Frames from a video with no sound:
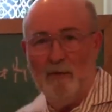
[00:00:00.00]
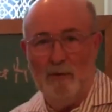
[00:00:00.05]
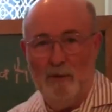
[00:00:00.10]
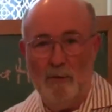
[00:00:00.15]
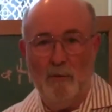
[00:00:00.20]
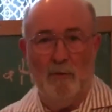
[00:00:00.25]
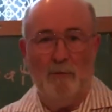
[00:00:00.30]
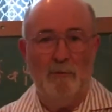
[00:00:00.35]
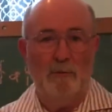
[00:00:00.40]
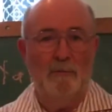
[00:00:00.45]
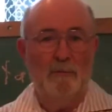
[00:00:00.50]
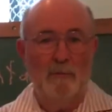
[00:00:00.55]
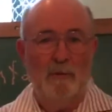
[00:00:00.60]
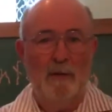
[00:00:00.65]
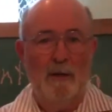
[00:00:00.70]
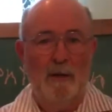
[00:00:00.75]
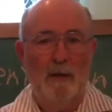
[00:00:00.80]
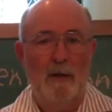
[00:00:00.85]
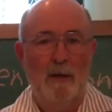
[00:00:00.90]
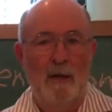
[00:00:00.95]
you.
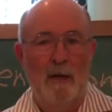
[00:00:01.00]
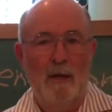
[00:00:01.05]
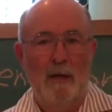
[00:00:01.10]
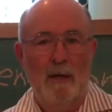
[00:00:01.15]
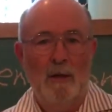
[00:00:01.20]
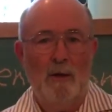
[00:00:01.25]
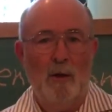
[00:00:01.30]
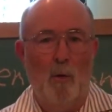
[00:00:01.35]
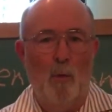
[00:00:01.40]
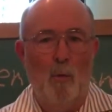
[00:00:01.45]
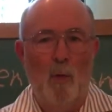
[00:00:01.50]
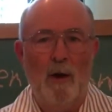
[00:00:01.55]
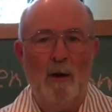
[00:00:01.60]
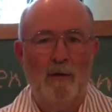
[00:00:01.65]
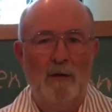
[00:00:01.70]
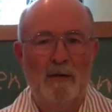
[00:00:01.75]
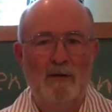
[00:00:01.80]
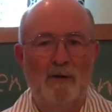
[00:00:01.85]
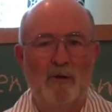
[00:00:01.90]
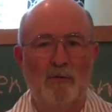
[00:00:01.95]
What
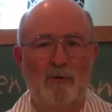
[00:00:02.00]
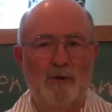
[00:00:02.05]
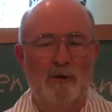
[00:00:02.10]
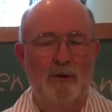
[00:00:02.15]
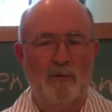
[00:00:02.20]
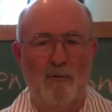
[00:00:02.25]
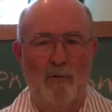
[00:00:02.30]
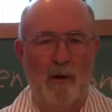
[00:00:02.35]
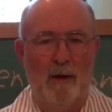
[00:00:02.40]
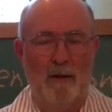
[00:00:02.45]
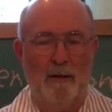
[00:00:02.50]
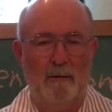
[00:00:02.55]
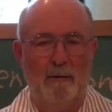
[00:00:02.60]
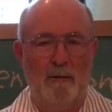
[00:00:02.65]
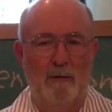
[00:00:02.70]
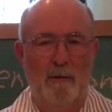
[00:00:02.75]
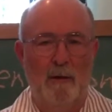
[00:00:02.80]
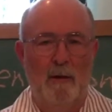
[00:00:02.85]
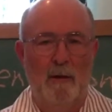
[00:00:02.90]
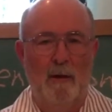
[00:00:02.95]
is your strength?
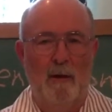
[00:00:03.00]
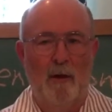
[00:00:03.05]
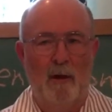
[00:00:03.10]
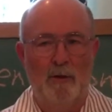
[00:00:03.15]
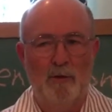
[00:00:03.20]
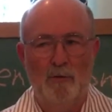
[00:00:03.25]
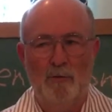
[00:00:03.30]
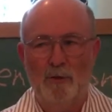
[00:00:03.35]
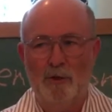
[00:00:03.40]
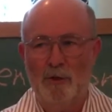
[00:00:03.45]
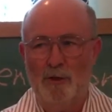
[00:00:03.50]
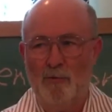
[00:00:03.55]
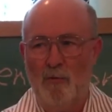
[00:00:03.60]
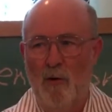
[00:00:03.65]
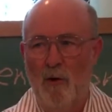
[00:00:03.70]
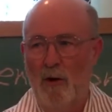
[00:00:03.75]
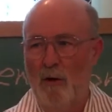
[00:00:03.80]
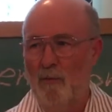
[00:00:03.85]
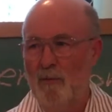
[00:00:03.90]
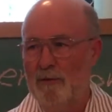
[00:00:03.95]
Are you
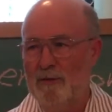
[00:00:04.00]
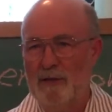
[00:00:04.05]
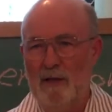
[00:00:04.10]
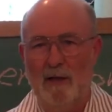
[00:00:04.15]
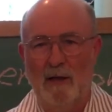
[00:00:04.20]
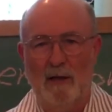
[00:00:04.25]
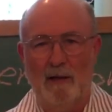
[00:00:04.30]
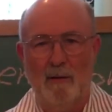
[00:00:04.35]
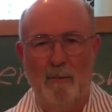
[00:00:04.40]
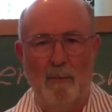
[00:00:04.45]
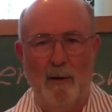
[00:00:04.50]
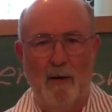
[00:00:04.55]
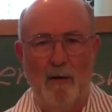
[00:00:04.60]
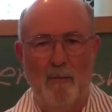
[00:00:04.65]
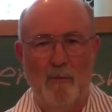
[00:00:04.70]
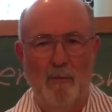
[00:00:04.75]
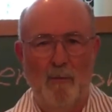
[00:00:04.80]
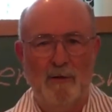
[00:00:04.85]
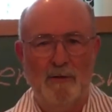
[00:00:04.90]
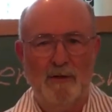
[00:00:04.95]
strong with, say, like a
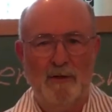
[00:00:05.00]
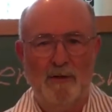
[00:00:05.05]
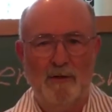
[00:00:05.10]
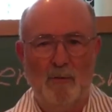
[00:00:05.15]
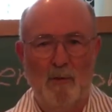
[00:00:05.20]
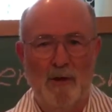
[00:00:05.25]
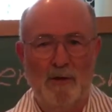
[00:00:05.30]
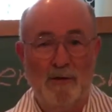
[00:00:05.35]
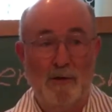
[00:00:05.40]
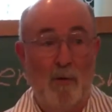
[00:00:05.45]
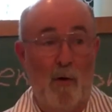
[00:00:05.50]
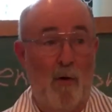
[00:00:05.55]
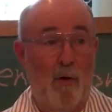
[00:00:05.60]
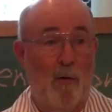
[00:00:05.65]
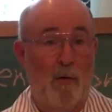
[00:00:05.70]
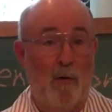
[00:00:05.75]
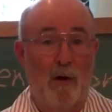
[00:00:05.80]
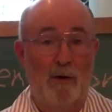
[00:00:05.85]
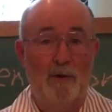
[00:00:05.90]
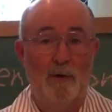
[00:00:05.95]
PowerPoint situation,
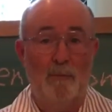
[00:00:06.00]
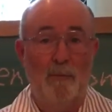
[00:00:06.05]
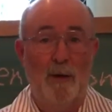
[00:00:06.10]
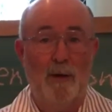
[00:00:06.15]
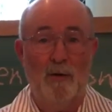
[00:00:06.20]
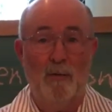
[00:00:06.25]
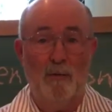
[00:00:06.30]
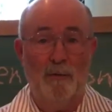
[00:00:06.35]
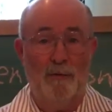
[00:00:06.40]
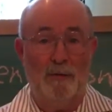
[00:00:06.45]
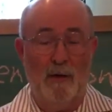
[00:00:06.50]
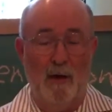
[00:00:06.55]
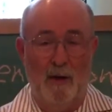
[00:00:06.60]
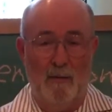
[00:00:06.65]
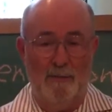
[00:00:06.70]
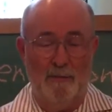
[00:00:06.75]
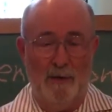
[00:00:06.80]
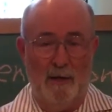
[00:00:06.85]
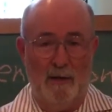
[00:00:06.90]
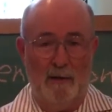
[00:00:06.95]
or are you better with the
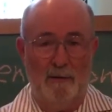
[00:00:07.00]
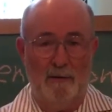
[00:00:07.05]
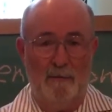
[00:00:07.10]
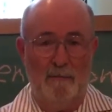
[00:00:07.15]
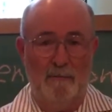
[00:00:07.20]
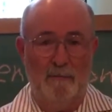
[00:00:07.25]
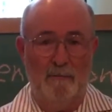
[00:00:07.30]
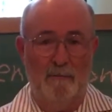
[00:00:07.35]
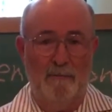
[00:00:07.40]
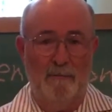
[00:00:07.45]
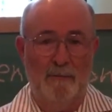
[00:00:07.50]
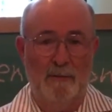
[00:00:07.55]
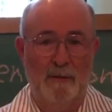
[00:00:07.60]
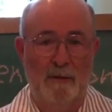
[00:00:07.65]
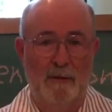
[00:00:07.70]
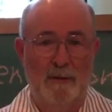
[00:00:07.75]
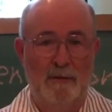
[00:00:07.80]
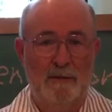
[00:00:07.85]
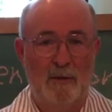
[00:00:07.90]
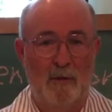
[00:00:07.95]
object?
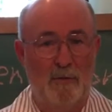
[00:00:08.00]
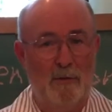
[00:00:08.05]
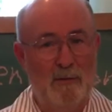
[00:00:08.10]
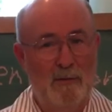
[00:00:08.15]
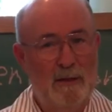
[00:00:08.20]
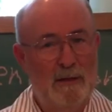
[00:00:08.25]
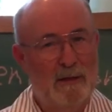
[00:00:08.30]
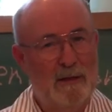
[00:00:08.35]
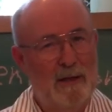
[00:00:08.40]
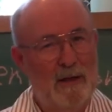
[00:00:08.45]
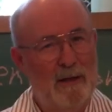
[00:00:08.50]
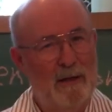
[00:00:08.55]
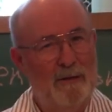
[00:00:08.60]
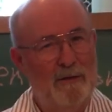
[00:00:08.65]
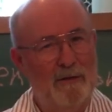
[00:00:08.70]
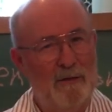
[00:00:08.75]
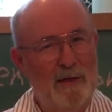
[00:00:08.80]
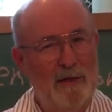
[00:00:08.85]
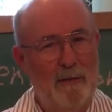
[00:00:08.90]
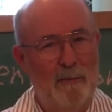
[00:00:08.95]
So you need to kind of
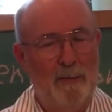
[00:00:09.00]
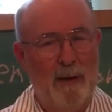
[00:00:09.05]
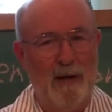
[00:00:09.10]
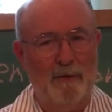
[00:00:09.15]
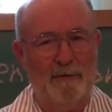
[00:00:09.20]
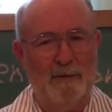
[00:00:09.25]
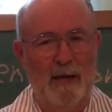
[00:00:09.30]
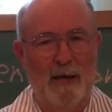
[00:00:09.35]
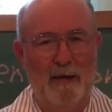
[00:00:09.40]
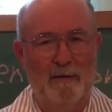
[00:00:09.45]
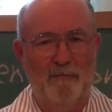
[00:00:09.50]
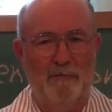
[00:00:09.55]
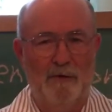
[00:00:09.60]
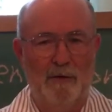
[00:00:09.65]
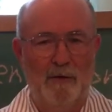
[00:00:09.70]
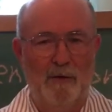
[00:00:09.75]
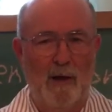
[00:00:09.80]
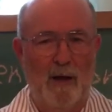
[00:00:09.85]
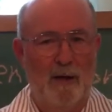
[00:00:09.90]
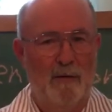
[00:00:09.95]
think about that and
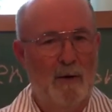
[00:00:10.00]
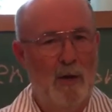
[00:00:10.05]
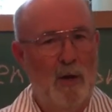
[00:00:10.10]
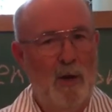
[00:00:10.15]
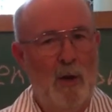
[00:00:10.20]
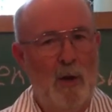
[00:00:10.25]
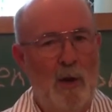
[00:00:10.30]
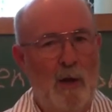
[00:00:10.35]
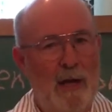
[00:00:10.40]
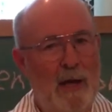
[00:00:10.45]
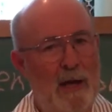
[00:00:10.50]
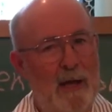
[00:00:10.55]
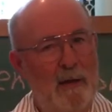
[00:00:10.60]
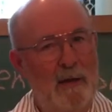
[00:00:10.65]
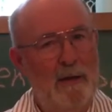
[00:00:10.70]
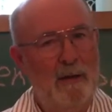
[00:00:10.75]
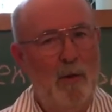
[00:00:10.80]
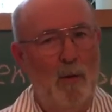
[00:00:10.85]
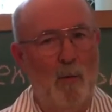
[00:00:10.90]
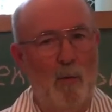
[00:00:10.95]
figure out, hey,
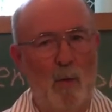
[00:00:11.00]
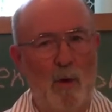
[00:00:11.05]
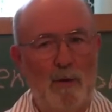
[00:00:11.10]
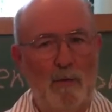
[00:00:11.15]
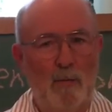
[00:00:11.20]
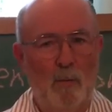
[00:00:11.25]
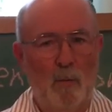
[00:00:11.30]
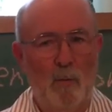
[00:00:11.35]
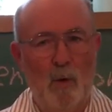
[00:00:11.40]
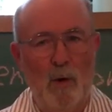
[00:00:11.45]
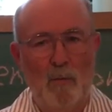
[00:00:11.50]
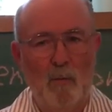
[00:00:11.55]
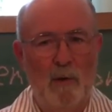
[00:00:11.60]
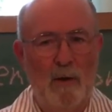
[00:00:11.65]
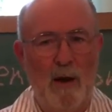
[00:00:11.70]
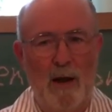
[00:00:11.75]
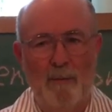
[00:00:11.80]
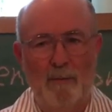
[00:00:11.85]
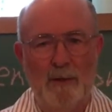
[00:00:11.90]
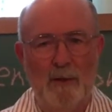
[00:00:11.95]
what would
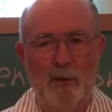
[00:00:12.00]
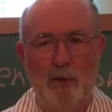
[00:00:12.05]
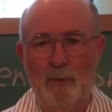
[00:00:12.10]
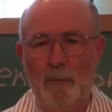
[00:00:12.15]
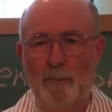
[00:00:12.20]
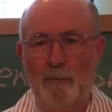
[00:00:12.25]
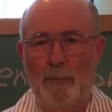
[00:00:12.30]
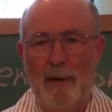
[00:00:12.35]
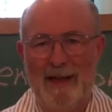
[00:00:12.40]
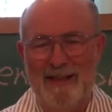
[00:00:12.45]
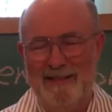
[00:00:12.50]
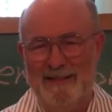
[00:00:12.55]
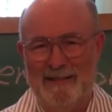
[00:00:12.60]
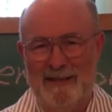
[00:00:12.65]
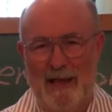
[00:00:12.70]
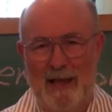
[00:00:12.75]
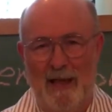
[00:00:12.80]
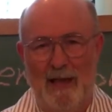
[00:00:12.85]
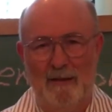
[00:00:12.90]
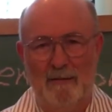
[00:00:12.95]
I be best
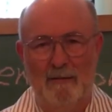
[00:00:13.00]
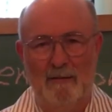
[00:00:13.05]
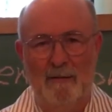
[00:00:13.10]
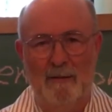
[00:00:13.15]
at?